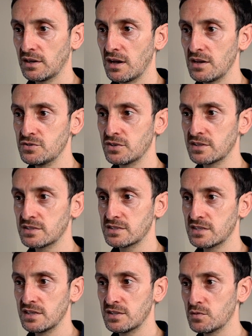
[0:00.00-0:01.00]
As you can
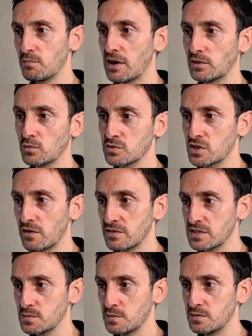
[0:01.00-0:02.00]
see, so backdoor
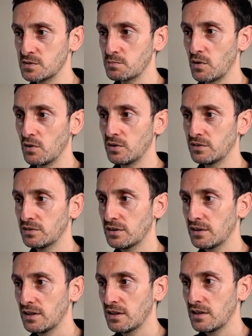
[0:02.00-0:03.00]
service has been spawned,
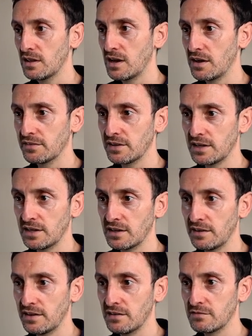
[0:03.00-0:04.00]
handling,
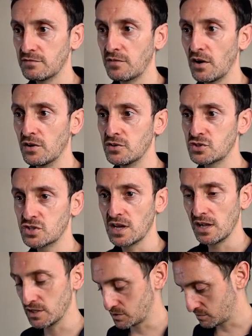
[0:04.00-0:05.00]
and then found
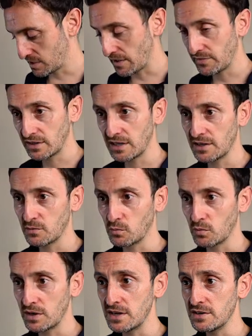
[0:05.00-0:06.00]
shell. So technically
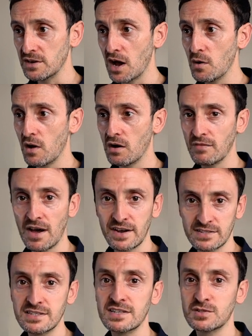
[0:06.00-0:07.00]
we now have
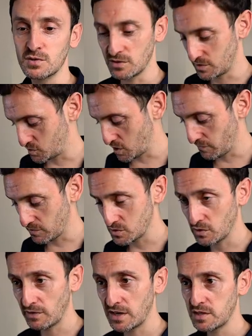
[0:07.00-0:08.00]
access to that server.
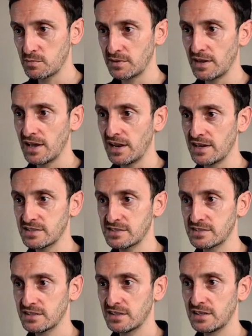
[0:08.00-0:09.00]
So if I type in
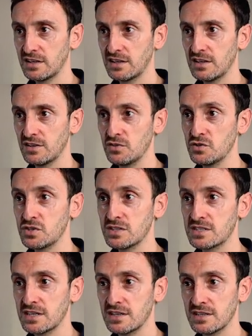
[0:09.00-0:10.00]
ls, you should
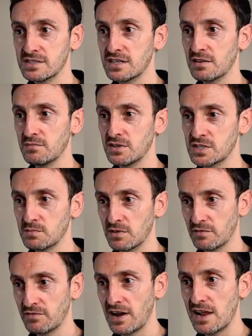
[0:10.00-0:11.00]
see it is giving me some of
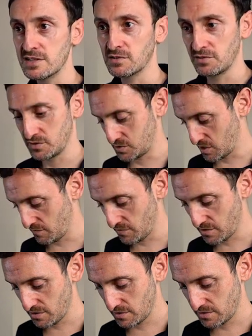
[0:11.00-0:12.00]
the files on the
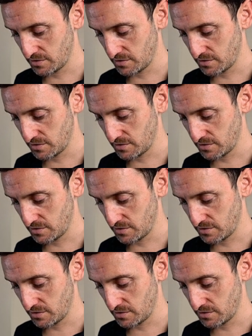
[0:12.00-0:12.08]
server.